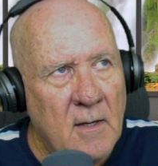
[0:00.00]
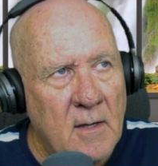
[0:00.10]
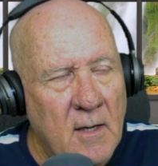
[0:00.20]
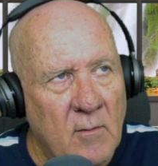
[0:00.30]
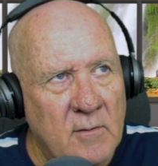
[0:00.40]

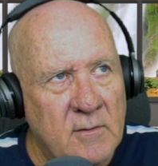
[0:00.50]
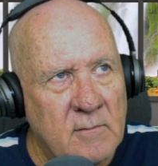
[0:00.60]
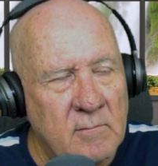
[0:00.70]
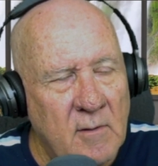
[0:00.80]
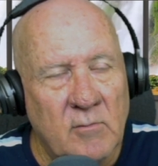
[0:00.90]
it
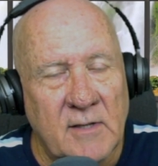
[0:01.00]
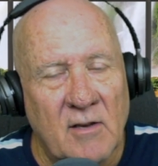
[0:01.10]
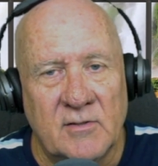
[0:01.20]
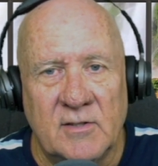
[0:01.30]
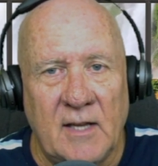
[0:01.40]
was
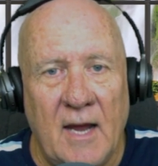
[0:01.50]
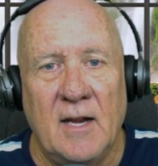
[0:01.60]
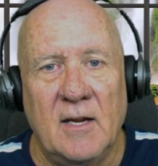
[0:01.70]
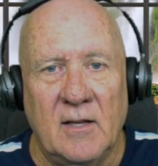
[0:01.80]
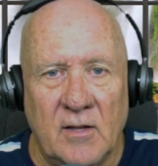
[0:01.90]

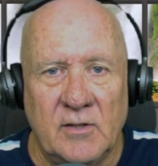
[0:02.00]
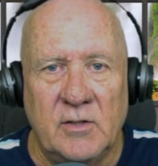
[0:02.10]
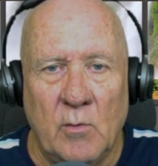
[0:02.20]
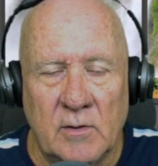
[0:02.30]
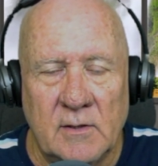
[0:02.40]
outstanding that she
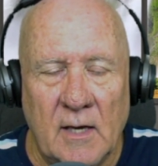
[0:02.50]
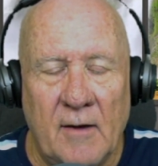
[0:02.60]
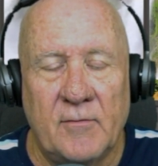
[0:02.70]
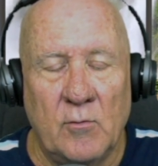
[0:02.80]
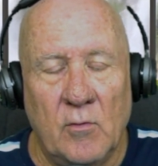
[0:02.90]
wasn't,
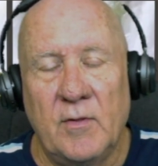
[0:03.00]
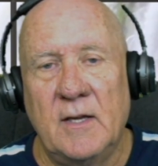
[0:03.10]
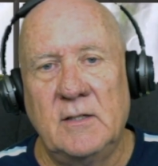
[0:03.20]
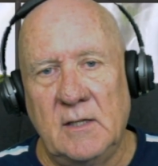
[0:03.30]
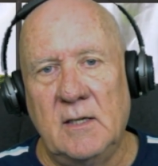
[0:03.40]
after all
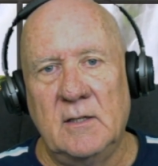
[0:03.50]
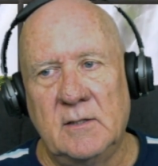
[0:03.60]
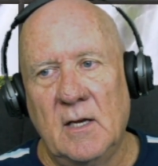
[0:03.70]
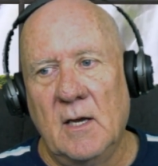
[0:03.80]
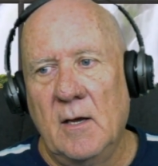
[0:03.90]
these years,